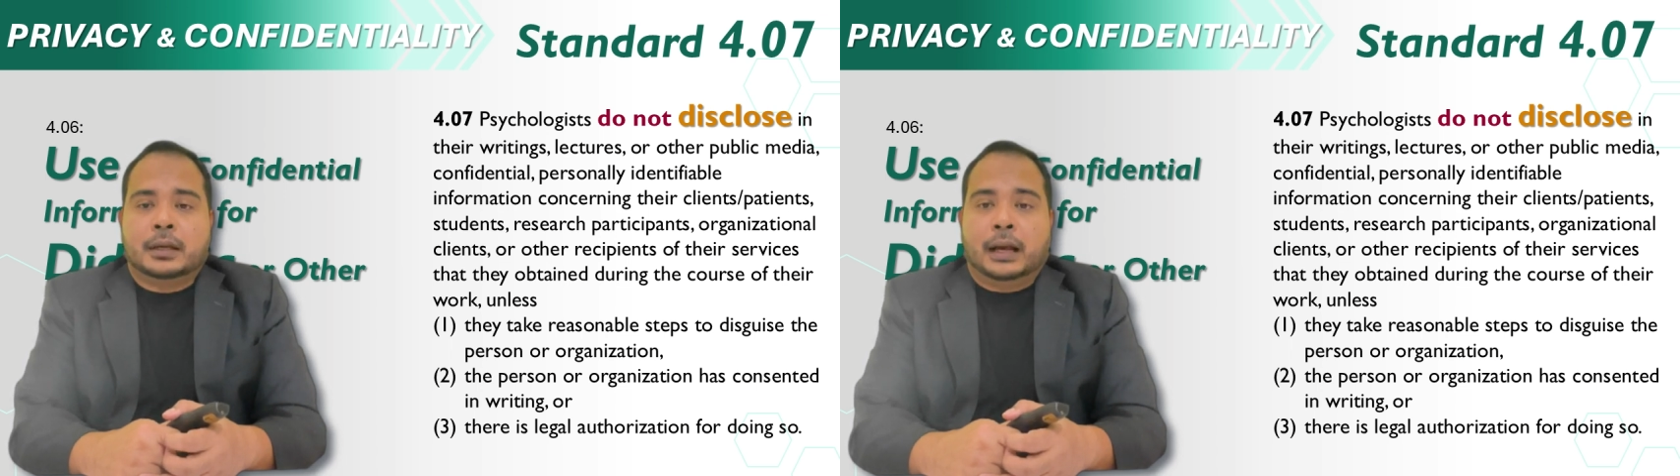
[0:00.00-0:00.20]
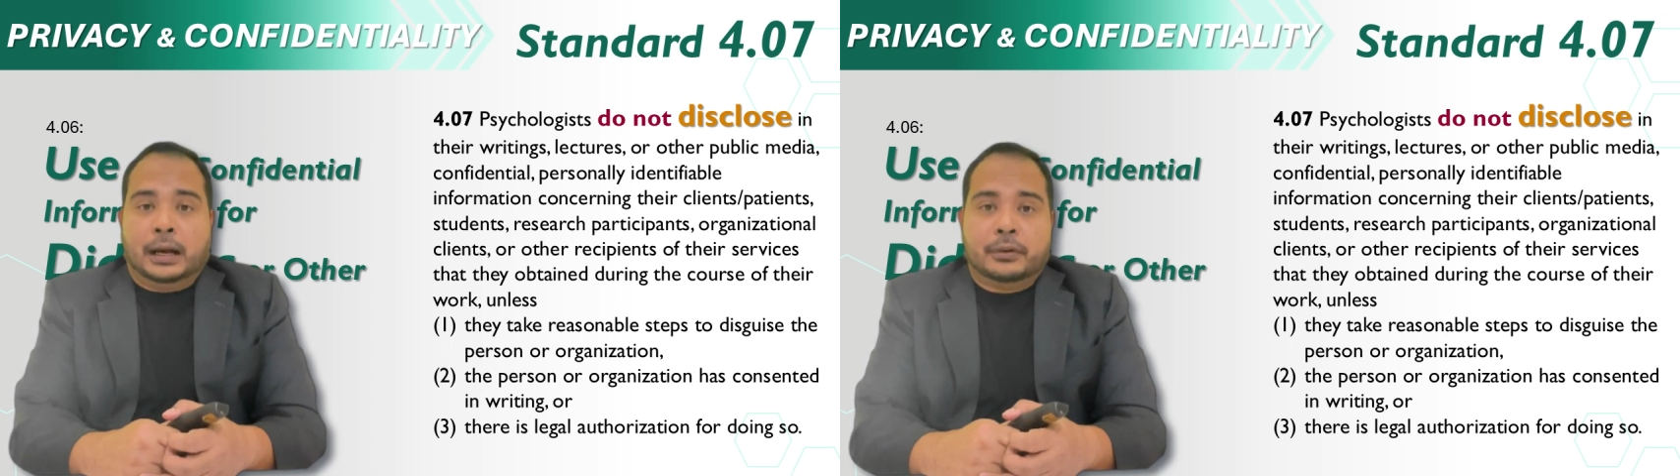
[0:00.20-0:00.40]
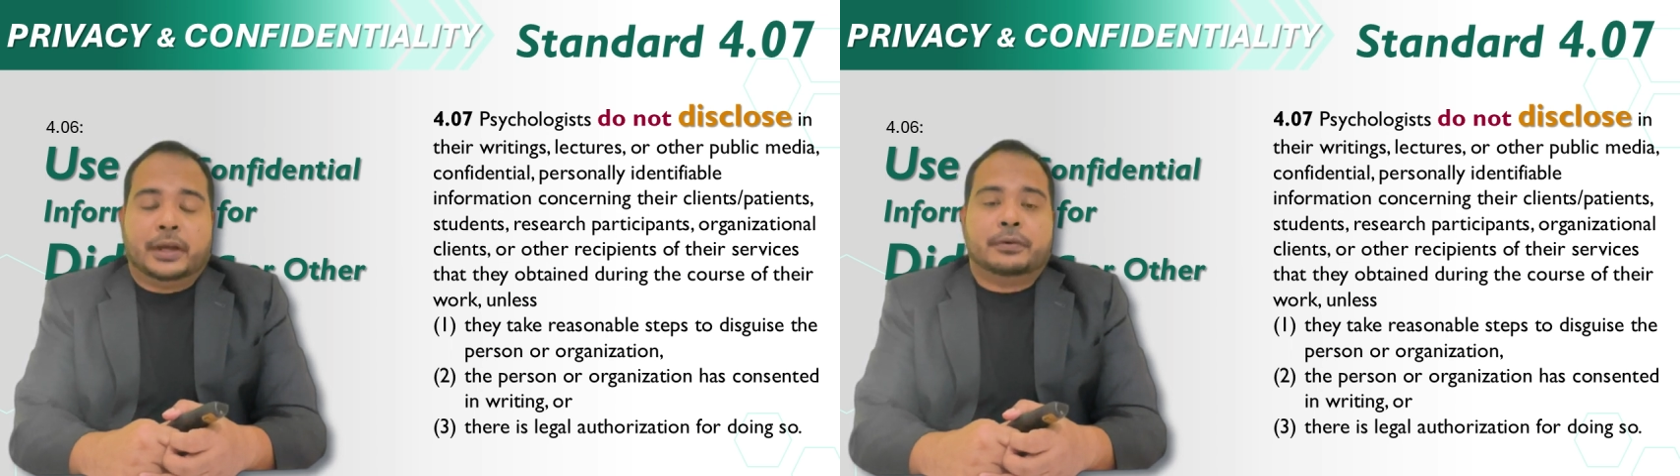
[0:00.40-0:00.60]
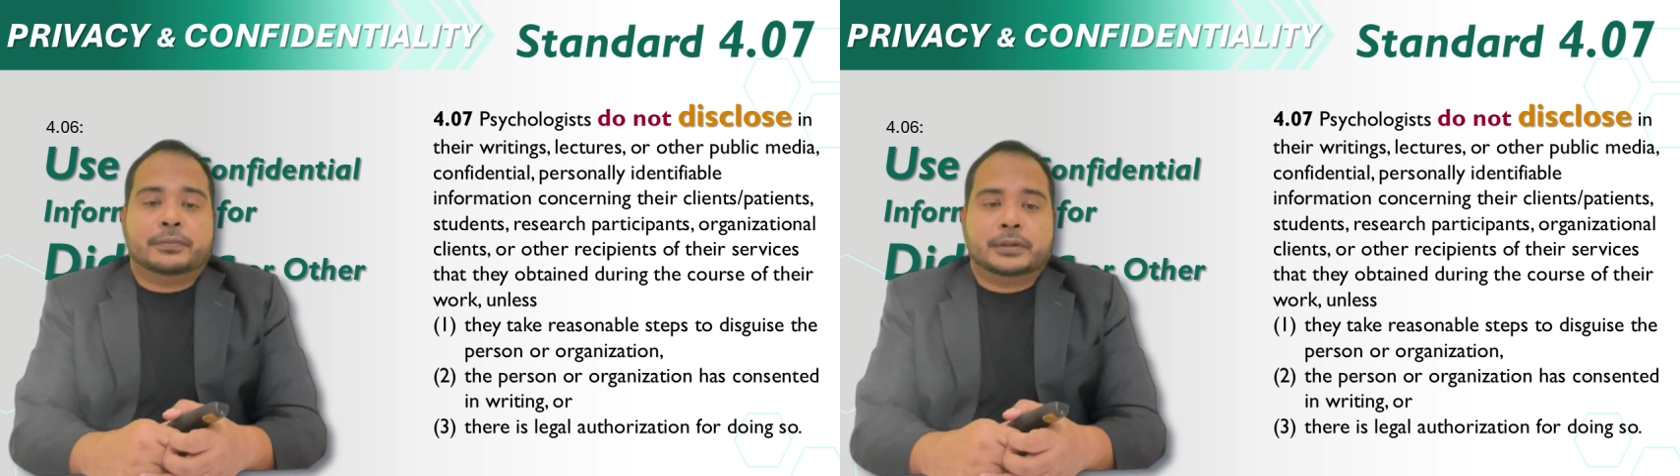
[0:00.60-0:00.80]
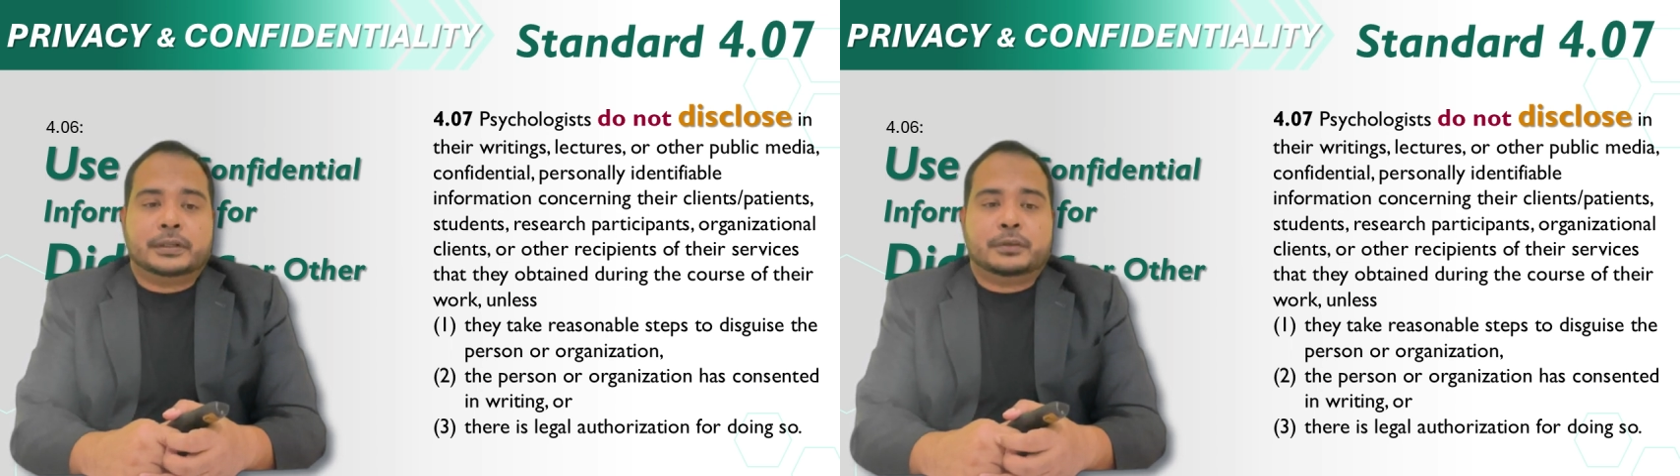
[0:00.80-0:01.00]

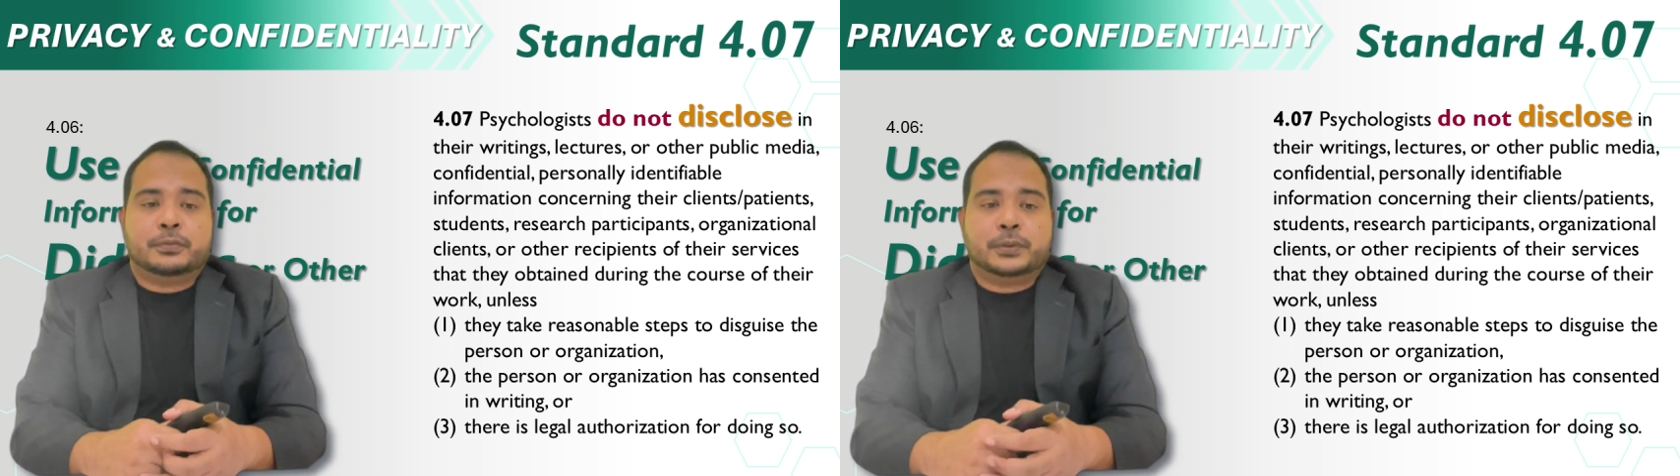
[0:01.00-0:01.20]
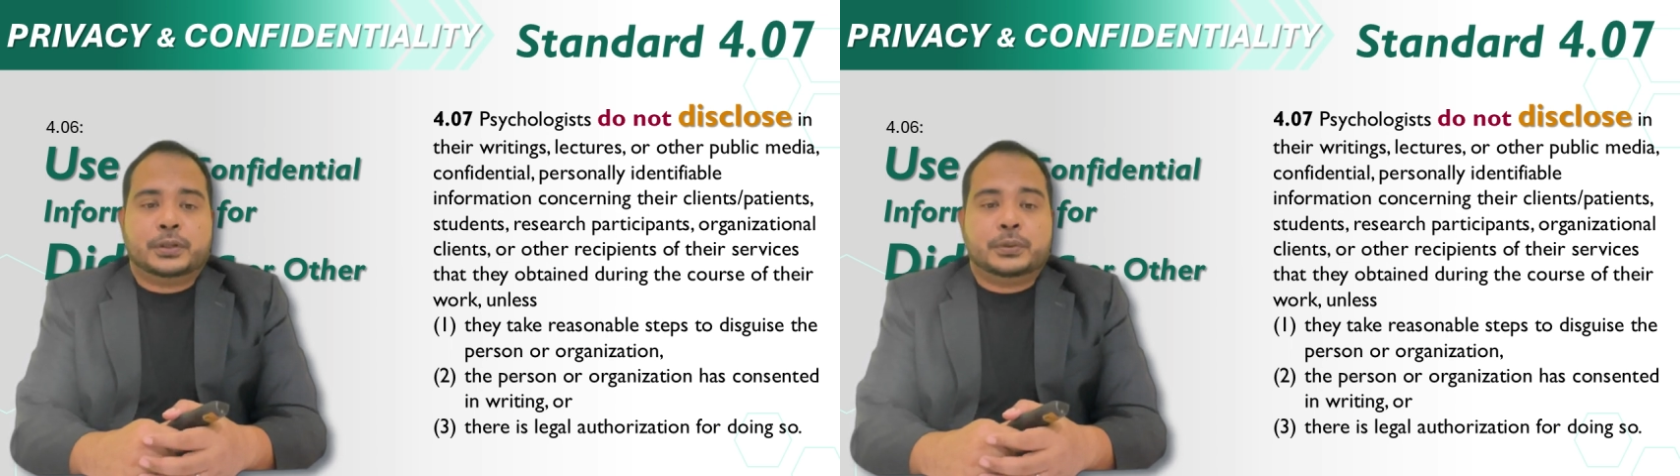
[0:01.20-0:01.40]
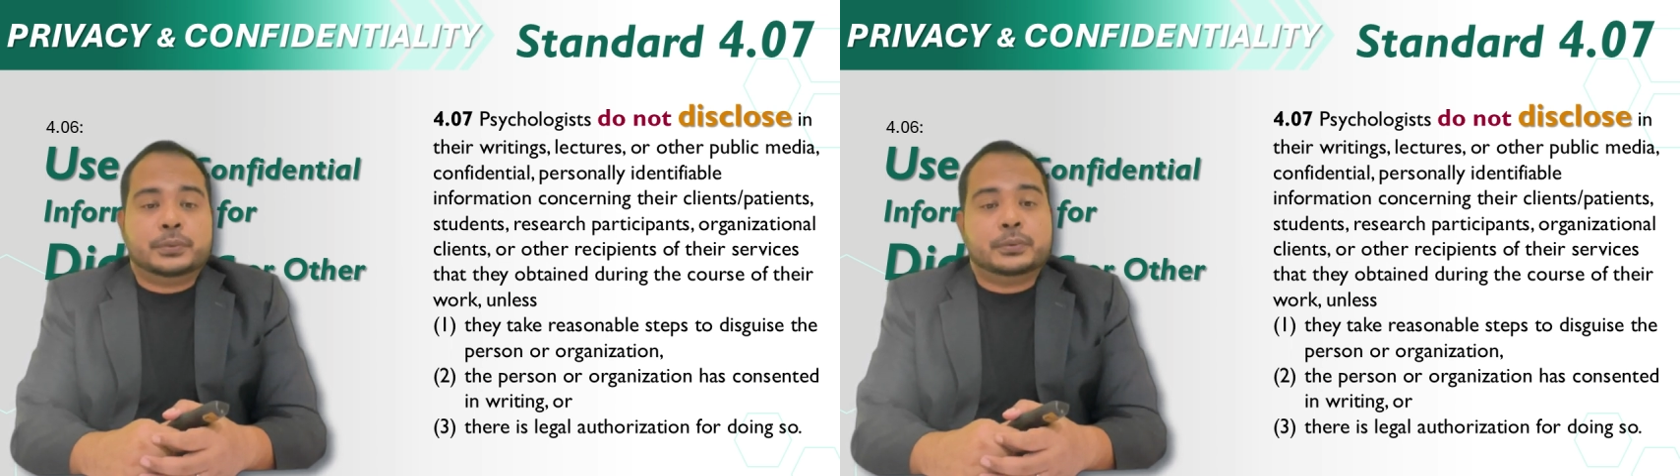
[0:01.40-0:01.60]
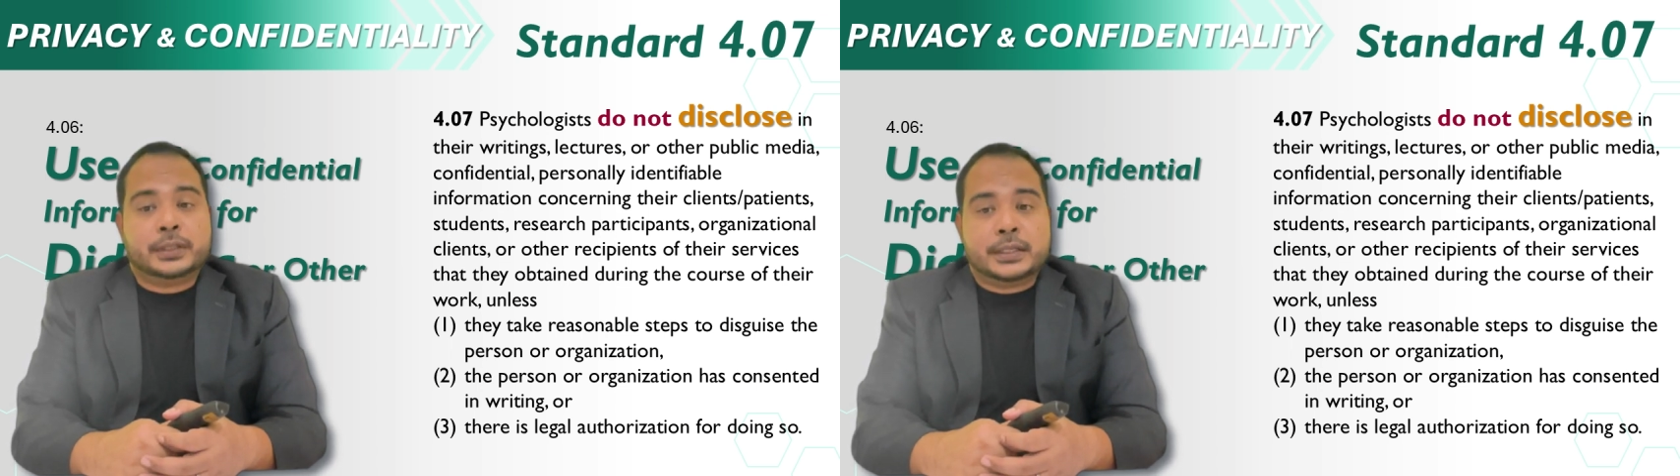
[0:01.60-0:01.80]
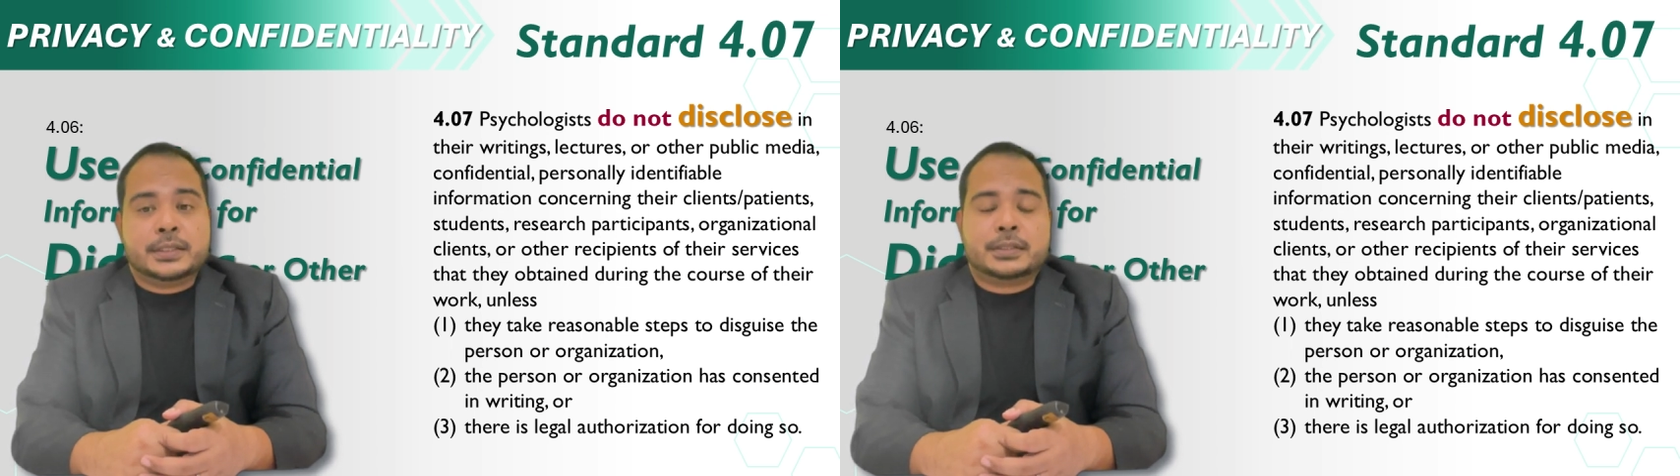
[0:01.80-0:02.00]
However, if we do
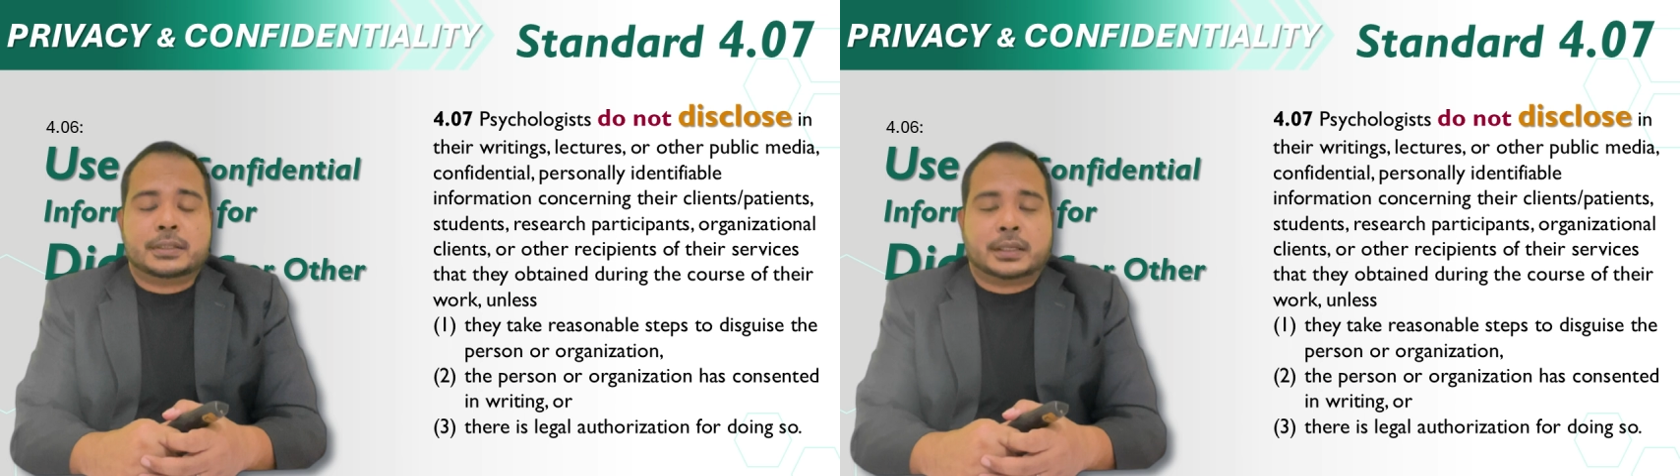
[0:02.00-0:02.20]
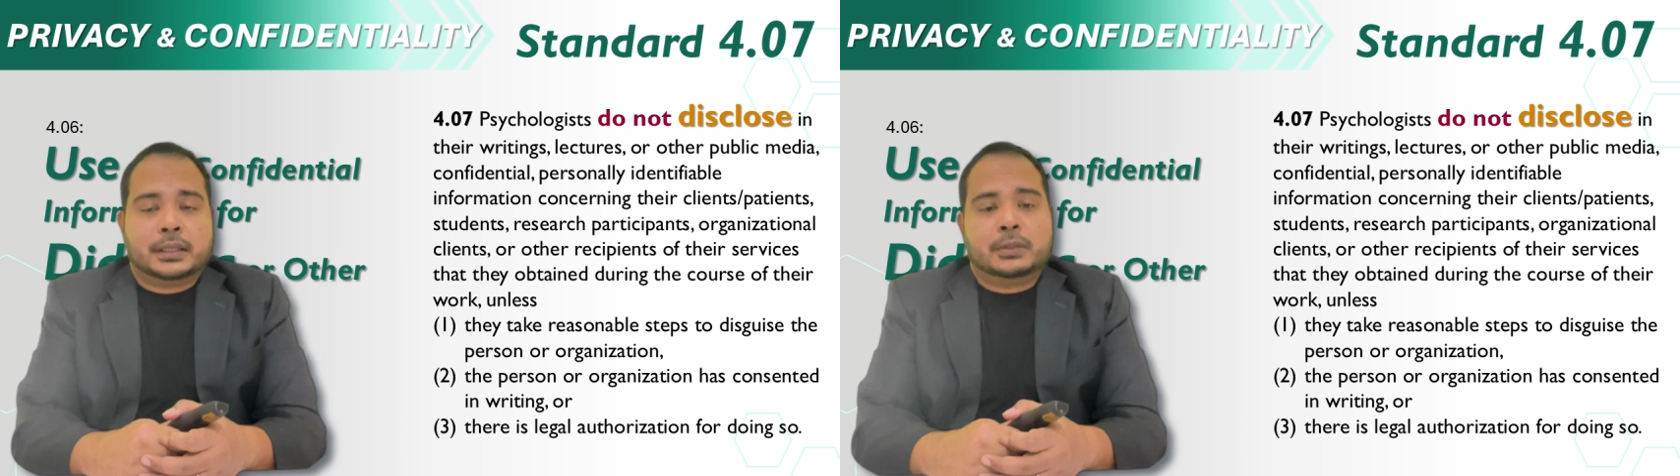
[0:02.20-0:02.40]
this, okay,